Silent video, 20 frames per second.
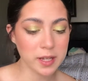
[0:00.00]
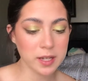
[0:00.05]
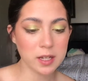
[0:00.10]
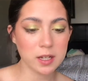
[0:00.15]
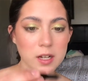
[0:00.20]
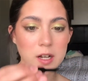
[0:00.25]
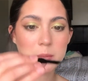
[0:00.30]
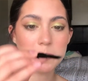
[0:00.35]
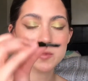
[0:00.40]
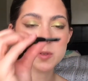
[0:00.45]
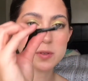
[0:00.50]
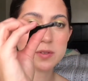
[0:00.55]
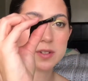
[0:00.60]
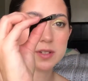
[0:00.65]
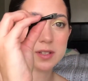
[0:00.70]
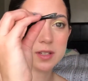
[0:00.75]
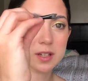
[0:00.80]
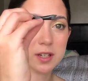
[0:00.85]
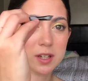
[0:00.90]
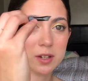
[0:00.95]
Comes with
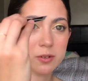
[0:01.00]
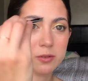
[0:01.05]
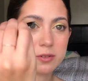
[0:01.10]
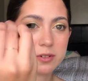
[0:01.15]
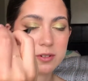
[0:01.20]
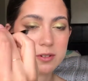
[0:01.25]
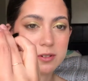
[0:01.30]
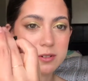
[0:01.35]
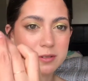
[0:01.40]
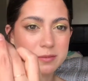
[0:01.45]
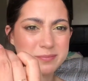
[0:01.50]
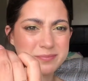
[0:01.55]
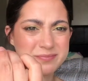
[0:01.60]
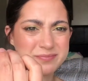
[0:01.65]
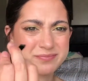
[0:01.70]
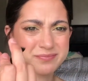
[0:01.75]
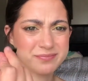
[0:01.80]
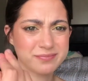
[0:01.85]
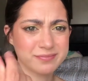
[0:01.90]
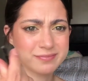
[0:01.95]
this cute little,
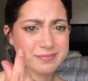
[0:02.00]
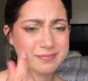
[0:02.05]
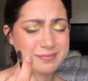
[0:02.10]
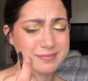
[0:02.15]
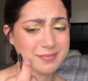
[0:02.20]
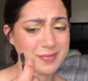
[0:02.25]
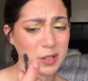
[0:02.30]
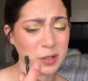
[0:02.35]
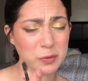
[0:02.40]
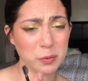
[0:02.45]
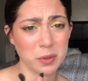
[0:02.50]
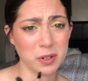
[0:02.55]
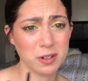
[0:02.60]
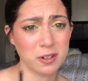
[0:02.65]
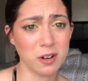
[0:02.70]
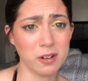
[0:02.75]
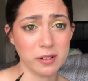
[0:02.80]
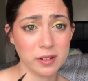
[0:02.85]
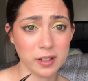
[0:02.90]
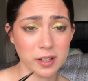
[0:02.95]
I don't want to
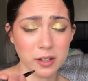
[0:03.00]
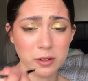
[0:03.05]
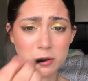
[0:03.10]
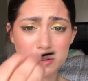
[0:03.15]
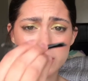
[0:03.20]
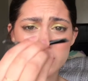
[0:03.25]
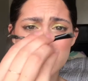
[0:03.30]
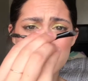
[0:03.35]
call it cute,